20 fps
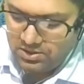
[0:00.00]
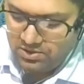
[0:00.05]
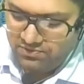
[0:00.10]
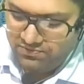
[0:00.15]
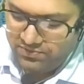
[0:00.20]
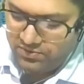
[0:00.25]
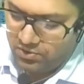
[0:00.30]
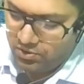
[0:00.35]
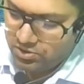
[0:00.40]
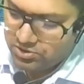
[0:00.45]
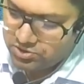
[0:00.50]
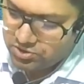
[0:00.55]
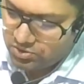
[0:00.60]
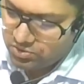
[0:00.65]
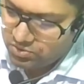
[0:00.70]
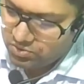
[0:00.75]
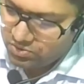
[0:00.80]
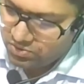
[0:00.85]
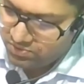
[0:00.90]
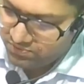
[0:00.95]
We also
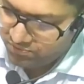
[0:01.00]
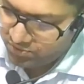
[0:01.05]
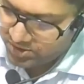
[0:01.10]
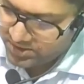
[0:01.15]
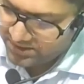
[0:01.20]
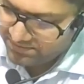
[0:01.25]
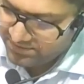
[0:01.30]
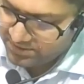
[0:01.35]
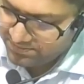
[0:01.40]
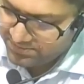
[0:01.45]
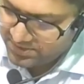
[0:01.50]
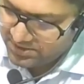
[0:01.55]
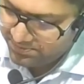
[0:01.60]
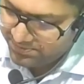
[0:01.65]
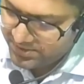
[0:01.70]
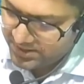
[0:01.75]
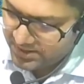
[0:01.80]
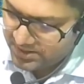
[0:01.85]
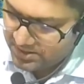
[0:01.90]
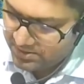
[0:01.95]
know whatever be the
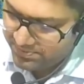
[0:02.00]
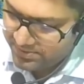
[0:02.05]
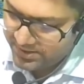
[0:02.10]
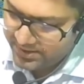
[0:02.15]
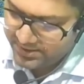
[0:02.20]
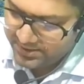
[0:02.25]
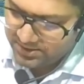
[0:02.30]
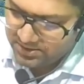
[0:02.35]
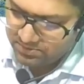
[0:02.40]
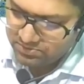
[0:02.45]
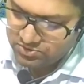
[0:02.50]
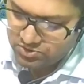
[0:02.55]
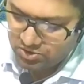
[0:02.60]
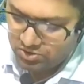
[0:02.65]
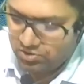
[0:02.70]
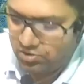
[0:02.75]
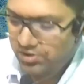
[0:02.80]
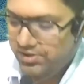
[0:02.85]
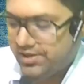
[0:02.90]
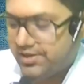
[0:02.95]
breakup, in terms or
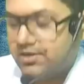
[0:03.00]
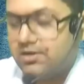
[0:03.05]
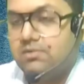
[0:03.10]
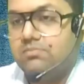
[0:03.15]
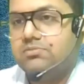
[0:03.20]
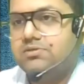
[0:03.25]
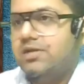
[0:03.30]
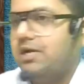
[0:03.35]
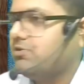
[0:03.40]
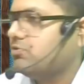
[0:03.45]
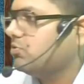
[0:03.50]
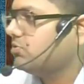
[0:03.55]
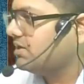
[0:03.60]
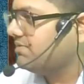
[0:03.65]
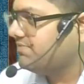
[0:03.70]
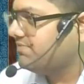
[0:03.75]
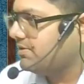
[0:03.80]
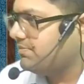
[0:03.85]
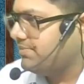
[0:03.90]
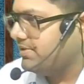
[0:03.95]
not in terms, that total
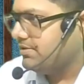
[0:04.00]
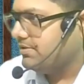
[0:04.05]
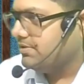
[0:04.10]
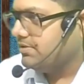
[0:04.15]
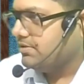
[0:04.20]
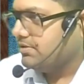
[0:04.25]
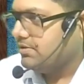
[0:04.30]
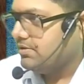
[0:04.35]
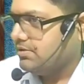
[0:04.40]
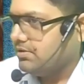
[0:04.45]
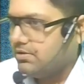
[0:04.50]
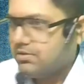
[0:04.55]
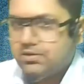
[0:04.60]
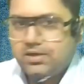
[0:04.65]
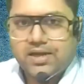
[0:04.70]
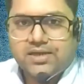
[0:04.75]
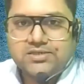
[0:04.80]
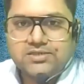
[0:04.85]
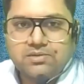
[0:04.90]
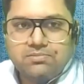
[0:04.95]
will be
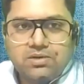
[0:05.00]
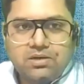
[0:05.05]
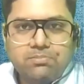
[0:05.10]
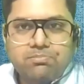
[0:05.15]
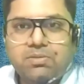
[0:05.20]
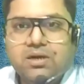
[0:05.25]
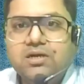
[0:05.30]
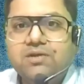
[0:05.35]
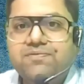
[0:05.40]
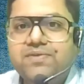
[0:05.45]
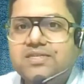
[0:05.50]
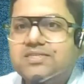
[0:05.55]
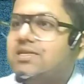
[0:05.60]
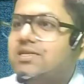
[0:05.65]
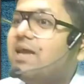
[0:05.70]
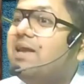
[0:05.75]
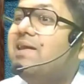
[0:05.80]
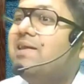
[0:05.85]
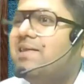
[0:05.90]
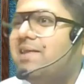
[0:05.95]
taxable, but we
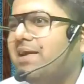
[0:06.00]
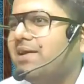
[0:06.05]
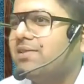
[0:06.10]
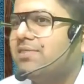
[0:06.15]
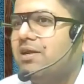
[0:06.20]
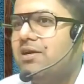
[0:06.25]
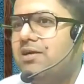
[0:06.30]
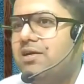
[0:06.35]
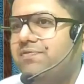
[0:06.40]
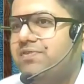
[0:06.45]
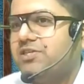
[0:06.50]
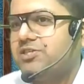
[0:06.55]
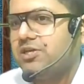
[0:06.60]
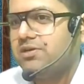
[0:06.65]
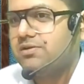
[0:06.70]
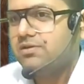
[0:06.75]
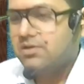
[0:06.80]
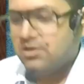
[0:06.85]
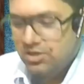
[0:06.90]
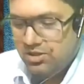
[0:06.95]
still need the division
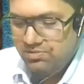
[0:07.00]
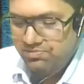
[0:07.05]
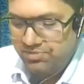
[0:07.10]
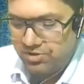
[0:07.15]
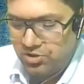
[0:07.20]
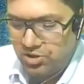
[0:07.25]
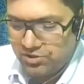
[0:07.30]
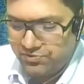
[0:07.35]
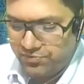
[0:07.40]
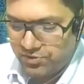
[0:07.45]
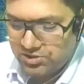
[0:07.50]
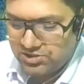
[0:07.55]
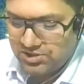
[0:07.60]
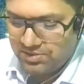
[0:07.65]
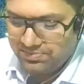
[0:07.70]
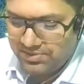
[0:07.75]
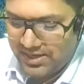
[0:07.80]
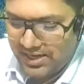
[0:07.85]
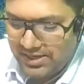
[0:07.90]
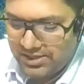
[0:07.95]
because for
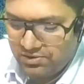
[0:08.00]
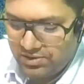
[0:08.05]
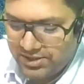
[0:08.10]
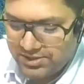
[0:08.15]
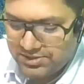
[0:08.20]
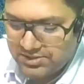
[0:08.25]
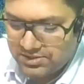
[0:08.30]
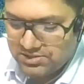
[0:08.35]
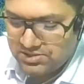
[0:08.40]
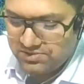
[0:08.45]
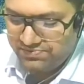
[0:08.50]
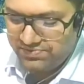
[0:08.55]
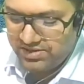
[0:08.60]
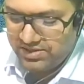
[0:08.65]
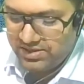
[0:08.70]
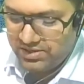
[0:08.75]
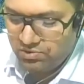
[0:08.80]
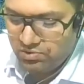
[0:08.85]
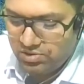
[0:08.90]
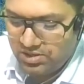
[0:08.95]
some calculations we
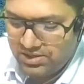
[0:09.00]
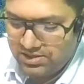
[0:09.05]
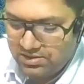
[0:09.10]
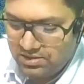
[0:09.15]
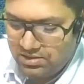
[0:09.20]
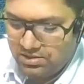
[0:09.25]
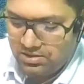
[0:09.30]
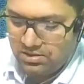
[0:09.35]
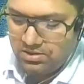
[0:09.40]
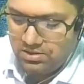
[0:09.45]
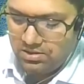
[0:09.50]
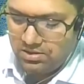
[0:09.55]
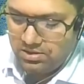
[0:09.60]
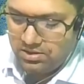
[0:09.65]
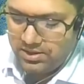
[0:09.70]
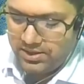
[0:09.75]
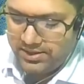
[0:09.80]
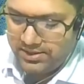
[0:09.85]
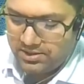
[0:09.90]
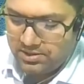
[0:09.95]
need only the
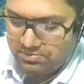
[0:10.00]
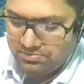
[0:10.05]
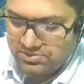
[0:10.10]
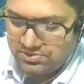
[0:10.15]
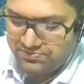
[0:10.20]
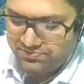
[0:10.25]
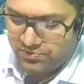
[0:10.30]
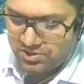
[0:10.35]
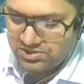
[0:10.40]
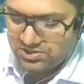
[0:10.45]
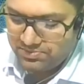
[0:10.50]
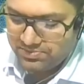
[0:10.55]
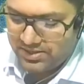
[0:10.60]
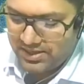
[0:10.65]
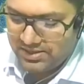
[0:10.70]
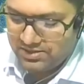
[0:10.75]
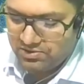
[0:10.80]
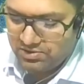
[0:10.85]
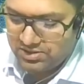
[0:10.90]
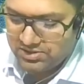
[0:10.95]
in terms, for some
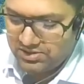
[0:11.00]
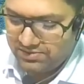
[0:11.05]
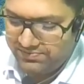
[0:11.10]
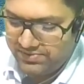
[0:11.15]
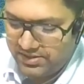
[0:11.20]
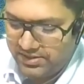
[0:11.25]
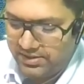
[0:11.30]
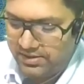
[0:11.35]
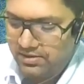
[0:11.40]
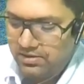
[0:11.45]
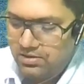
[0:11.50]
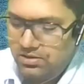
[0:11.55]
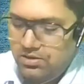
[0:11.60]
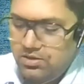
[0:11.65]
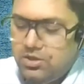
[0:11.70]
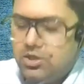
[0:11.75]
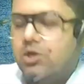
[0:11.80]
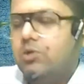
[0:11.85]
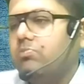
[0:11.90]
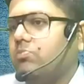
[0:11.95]
calculation we need
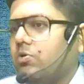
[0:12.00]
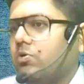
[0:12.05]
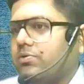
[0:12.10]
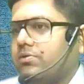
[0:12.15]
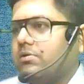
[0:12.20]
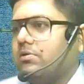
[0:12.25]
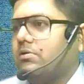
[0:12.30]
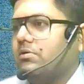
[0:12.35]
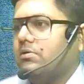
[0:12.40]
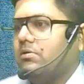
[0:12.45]
both.